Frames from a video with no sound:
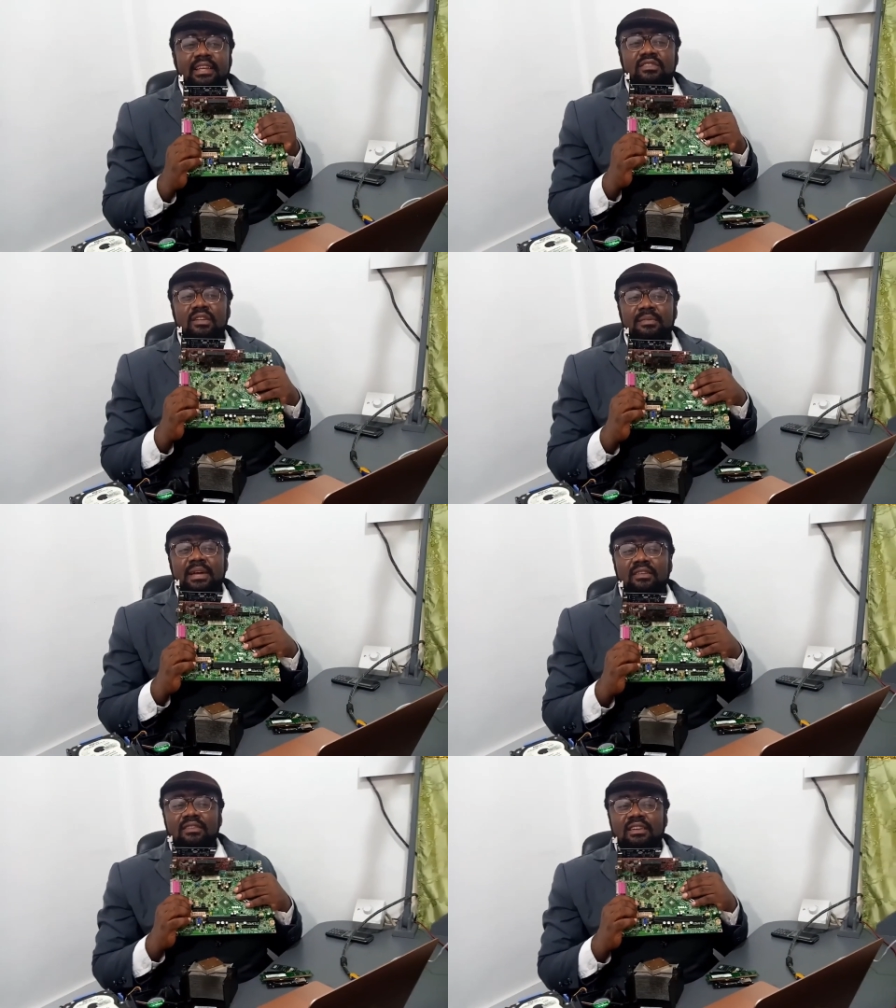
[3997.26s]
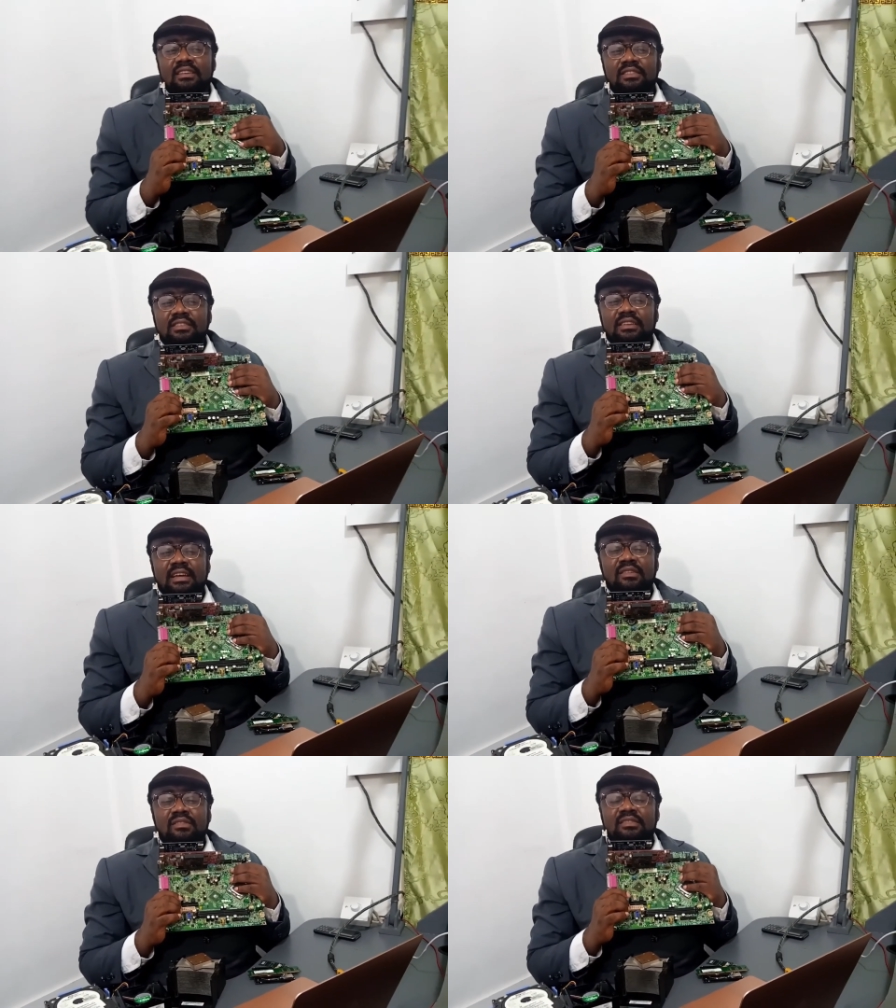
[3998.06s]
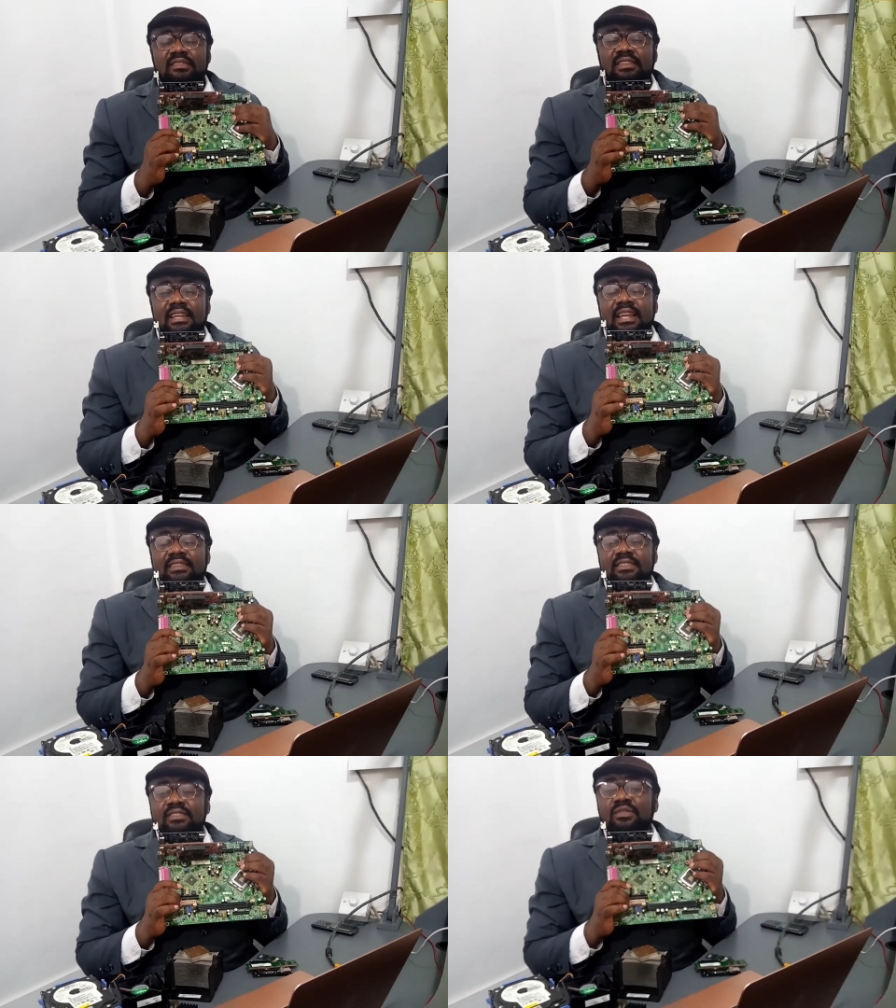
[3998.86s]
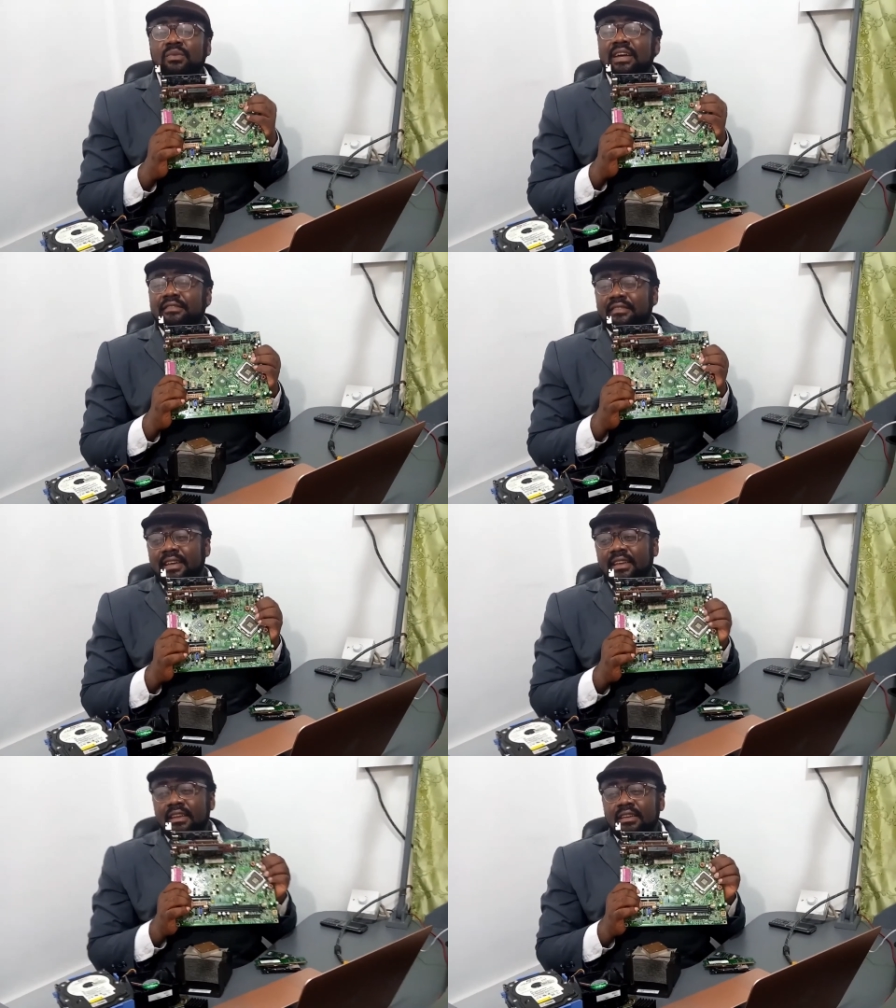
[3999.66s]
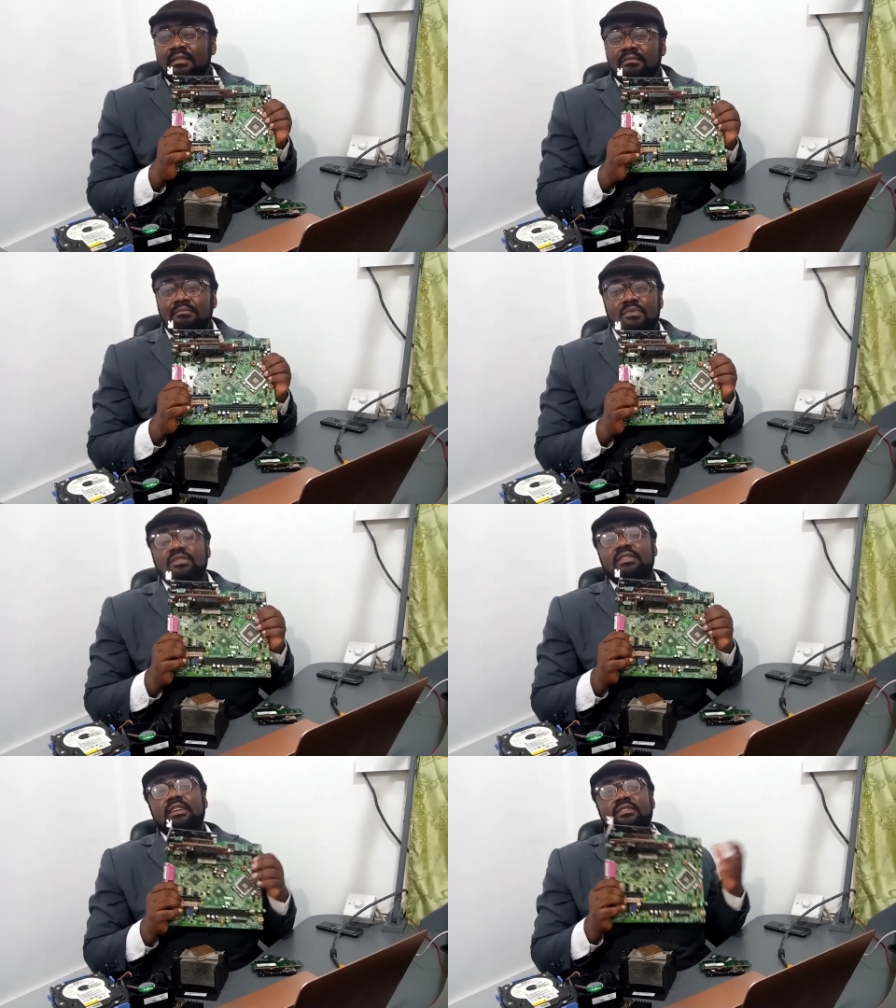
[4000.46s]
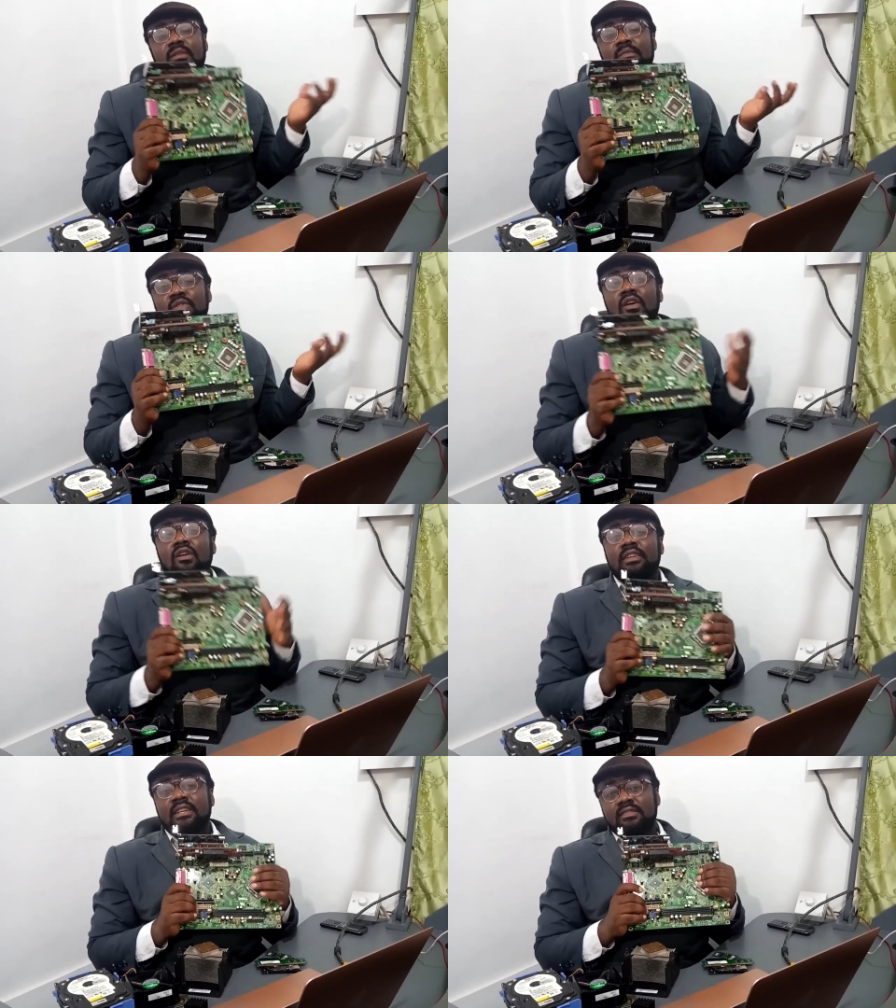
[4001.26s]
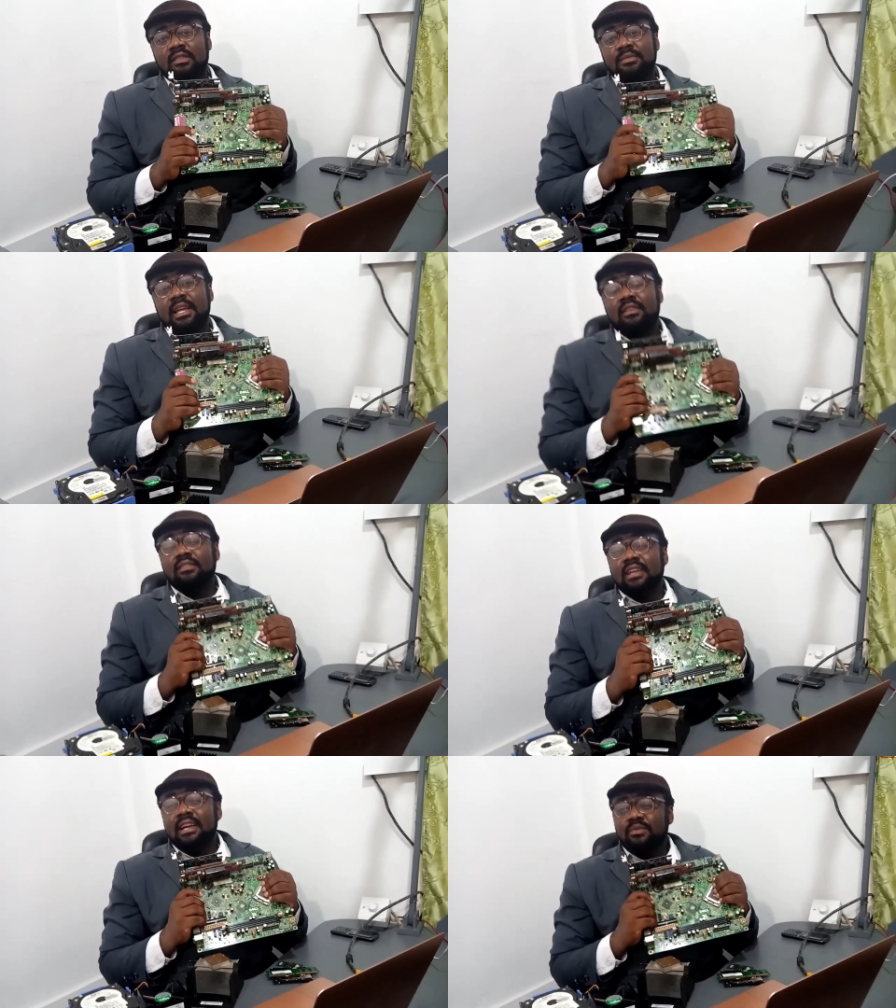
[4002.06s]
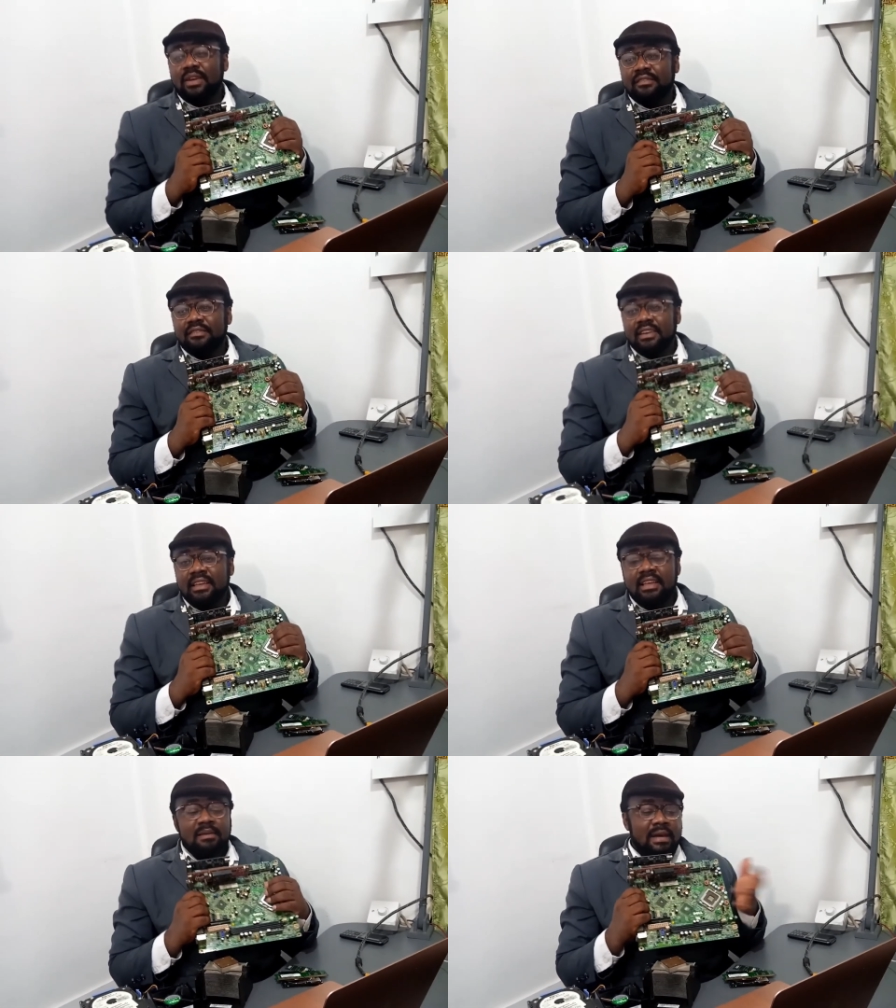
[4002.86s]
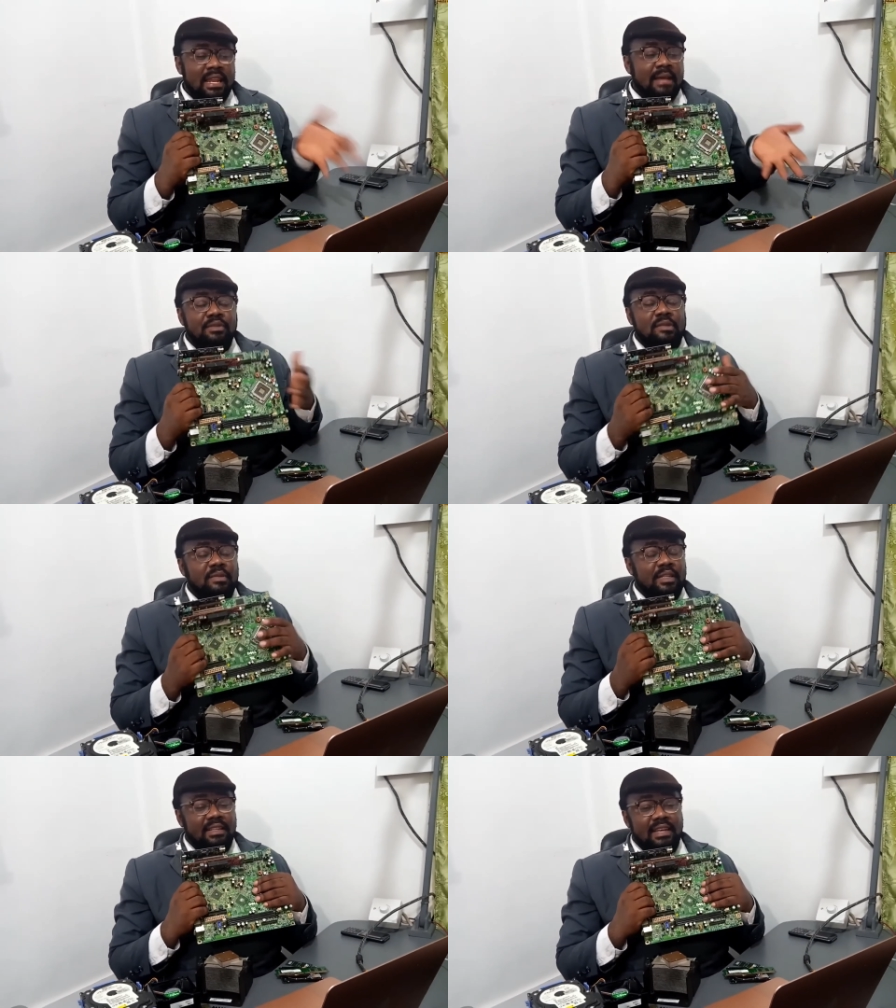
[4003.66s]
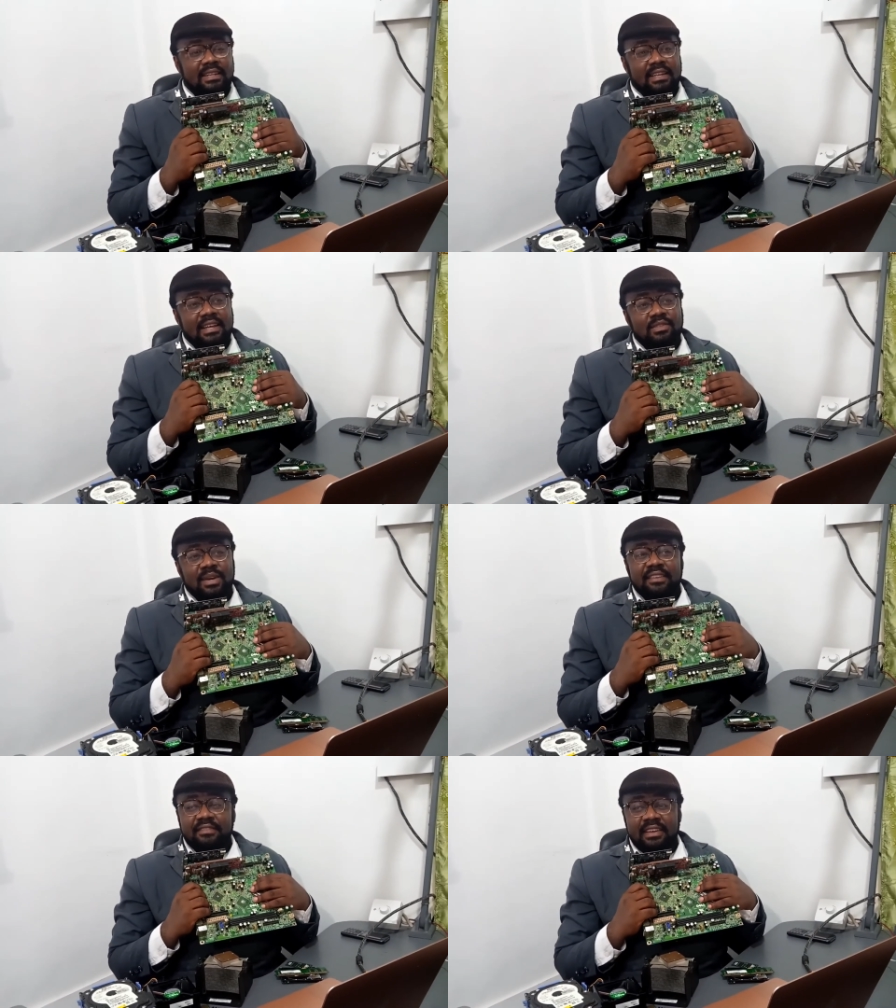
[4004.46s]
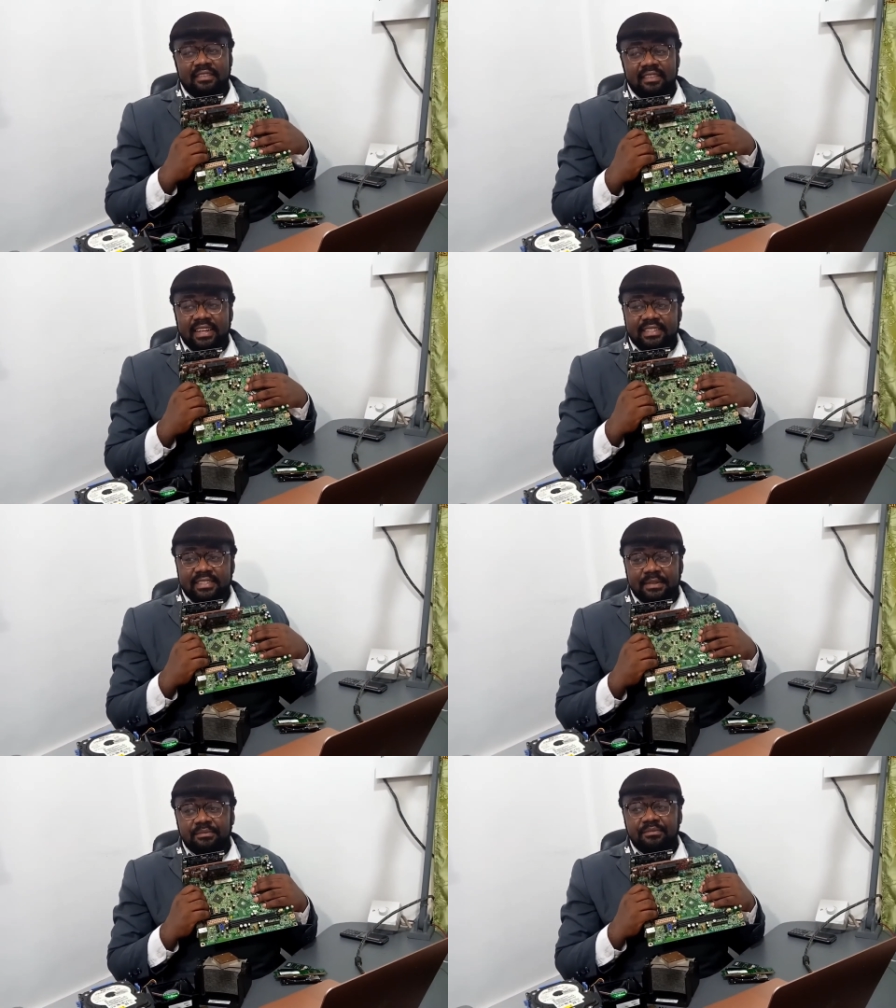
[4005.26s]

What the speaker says: desktop cannot get access to Wi-Fi. Almost all desktops cannot catch Wi-Fi, but laptops can catch Wi-Fi, right?